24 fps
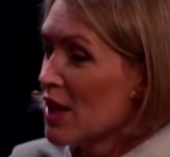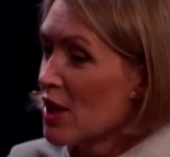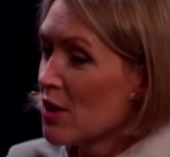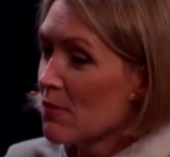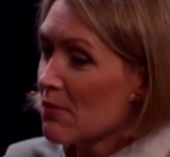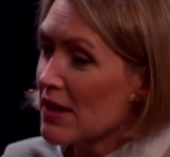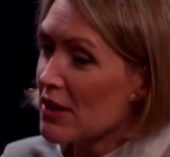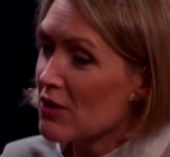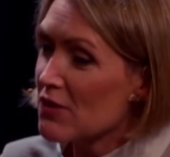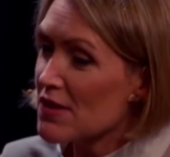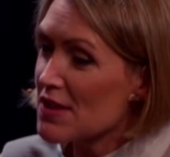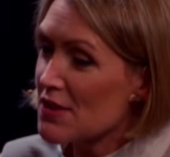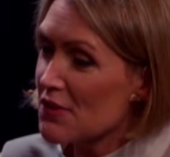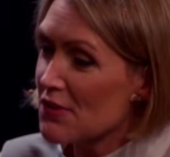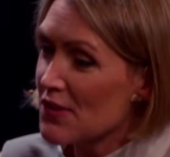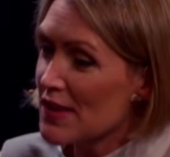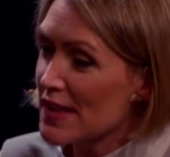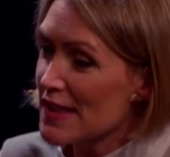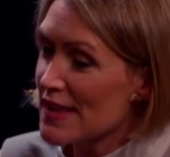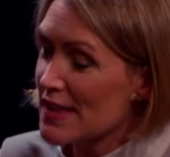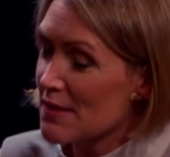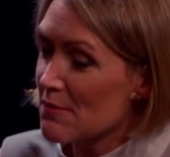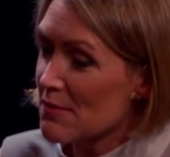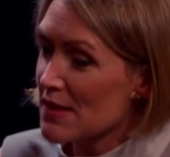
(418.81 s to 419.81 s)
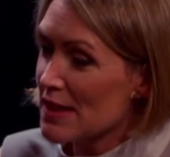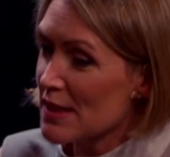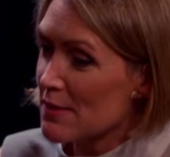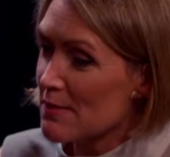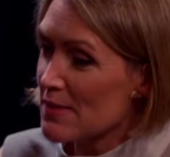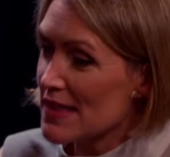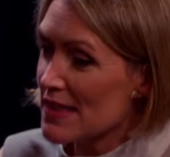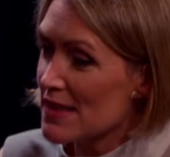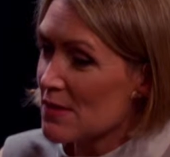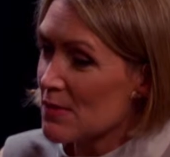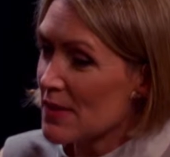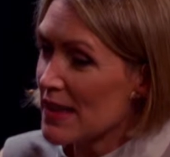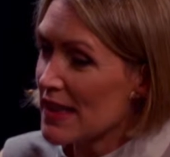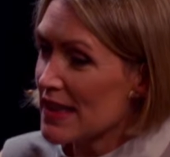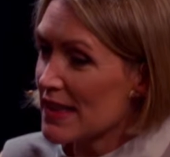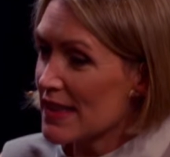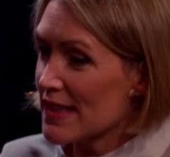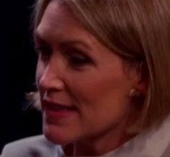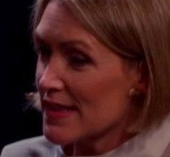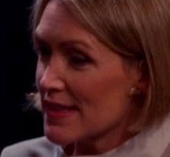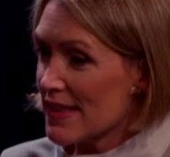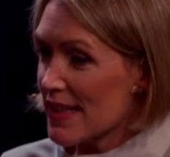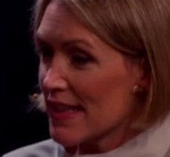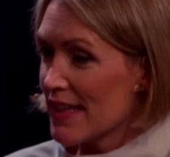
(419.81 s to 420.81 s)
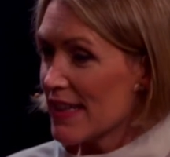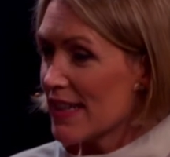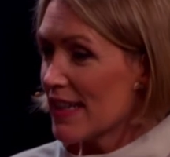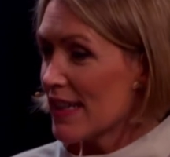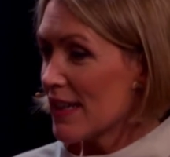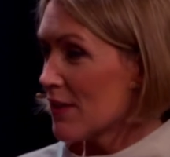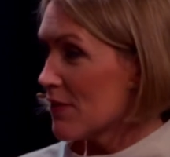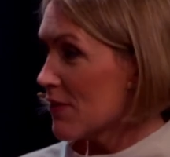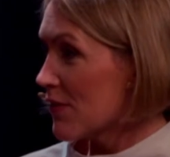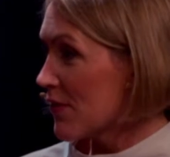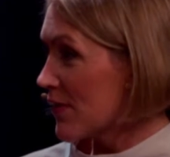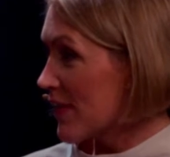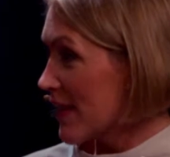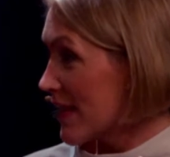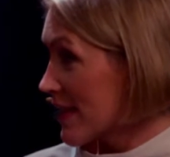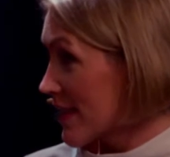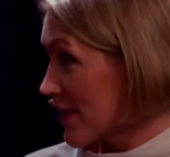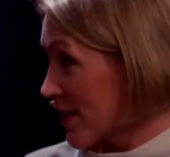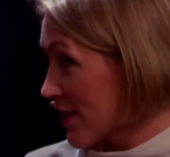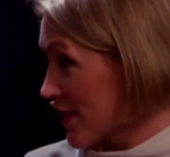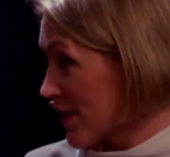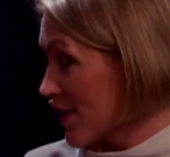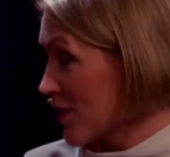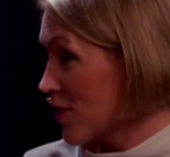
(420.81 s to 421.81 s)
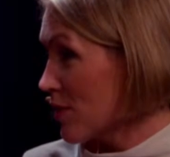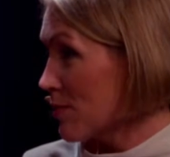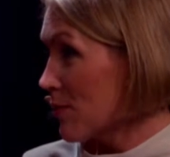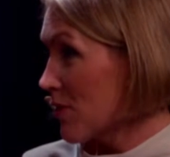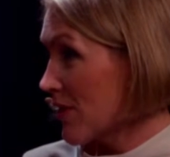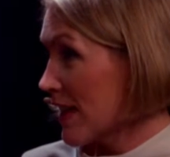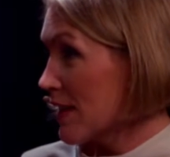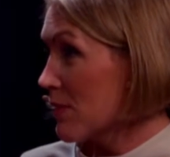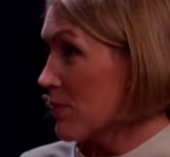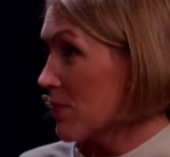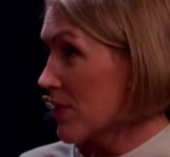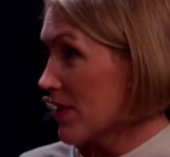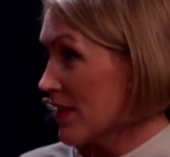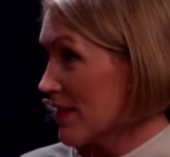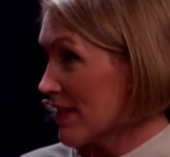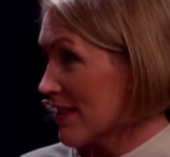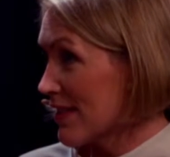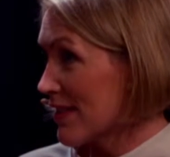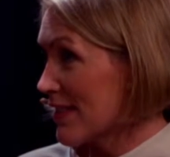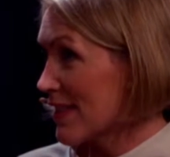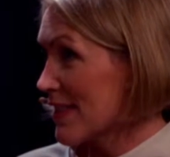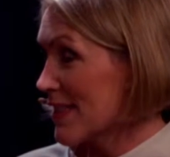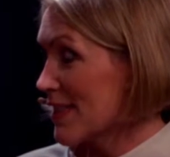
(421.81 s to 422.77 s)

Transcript: But I also find sometimes as well is they have this consumer end product.